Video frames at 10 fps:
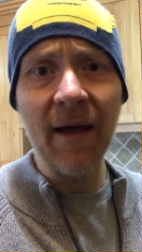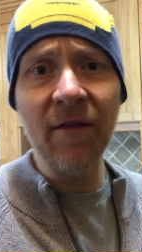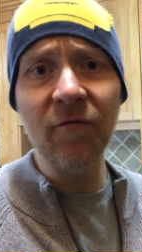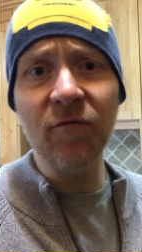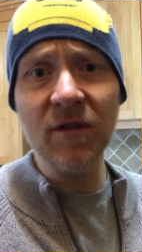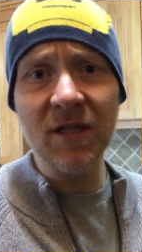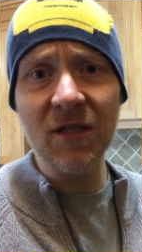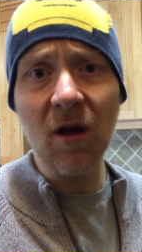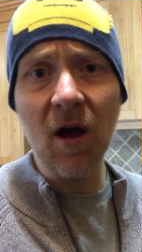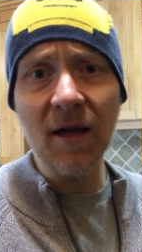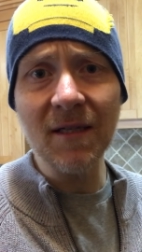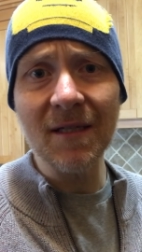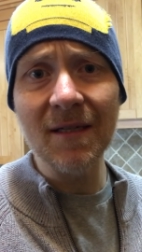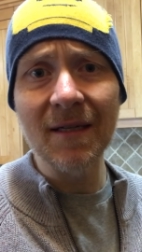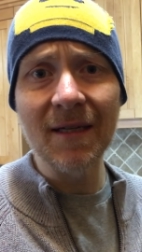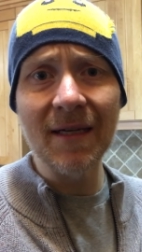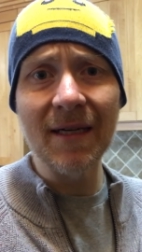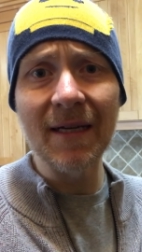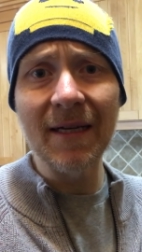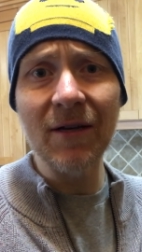And then for the sauce,
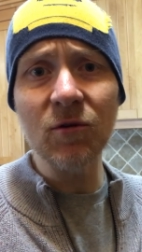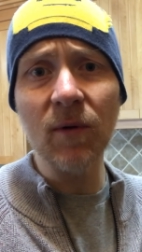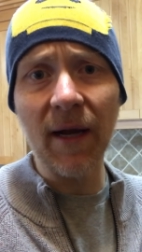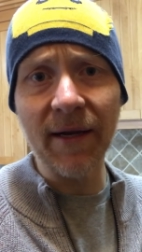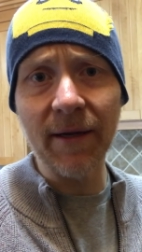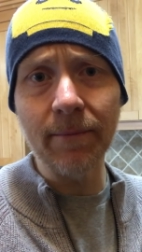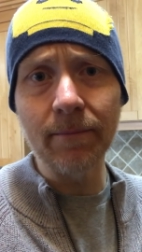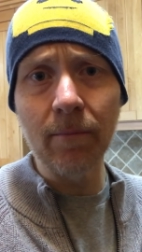here's what I did.